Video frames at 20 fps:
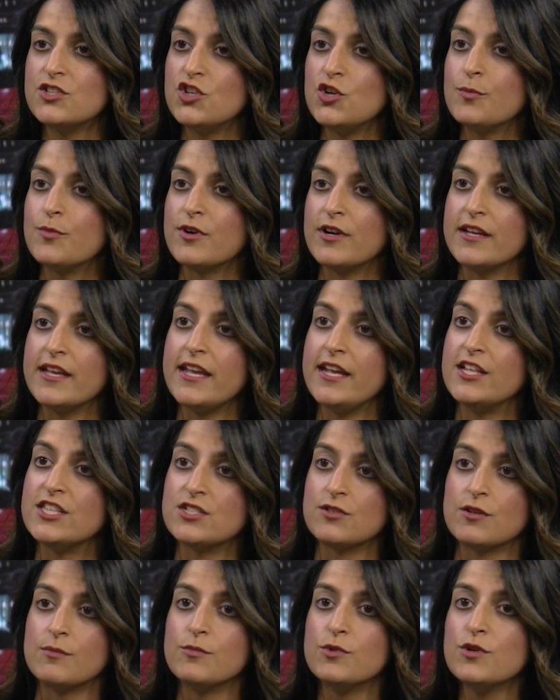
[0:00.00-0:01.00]
tumor and
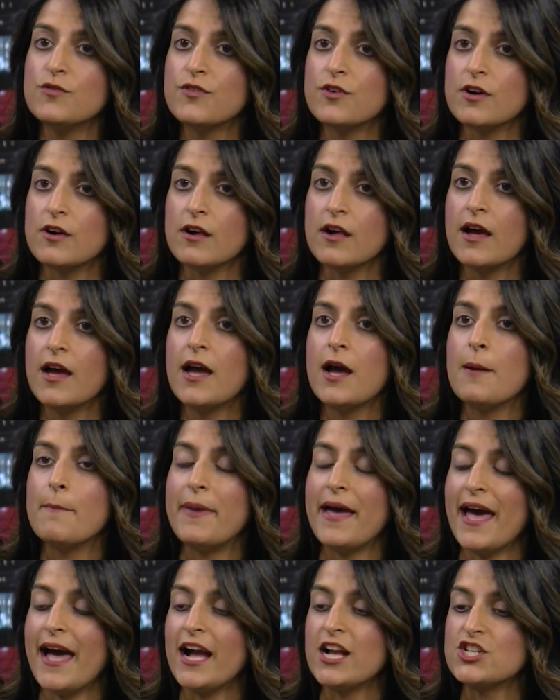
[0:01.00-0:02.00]
cancer removal
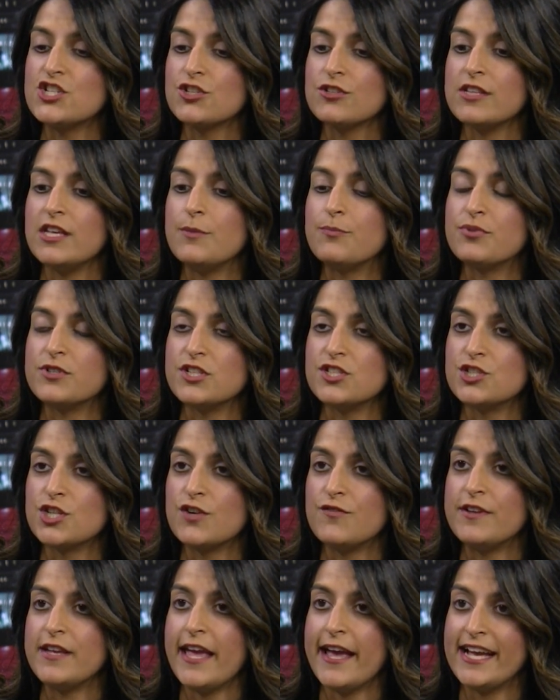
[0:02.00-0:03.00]
by actually preserving